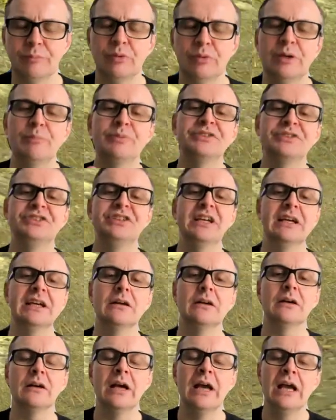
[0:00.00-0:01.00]
but in
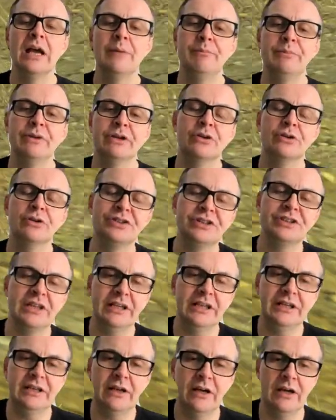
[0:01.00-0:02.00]
particular, because
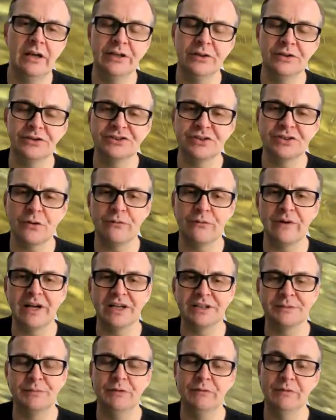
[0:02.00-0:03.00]
you're so
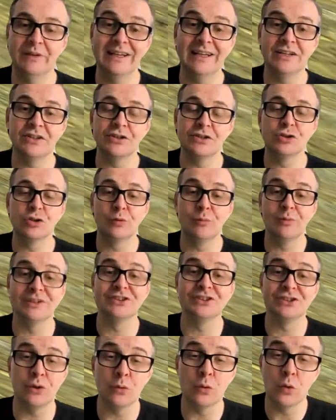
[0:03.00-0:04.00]
fast moving, you get into trouble
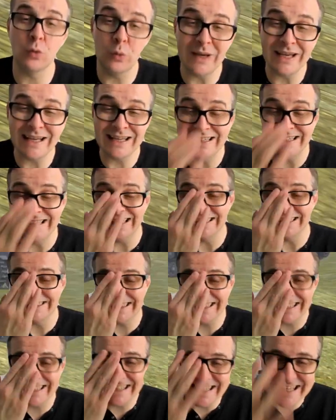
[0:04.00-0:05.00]
so quickly, it's
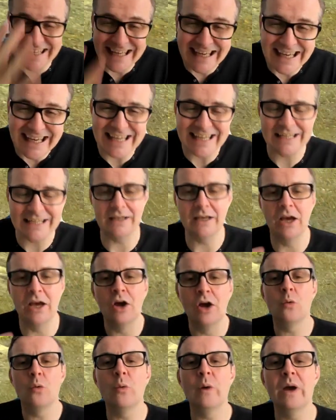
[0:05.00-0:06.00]
key
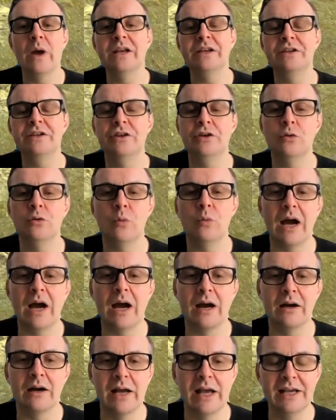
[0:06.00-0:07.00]
when you
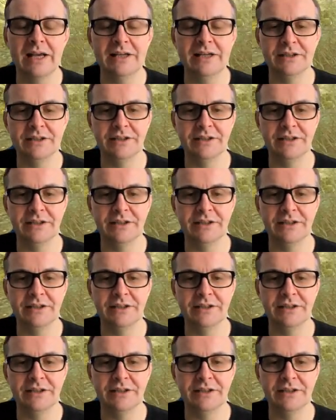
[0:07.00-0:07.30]
are a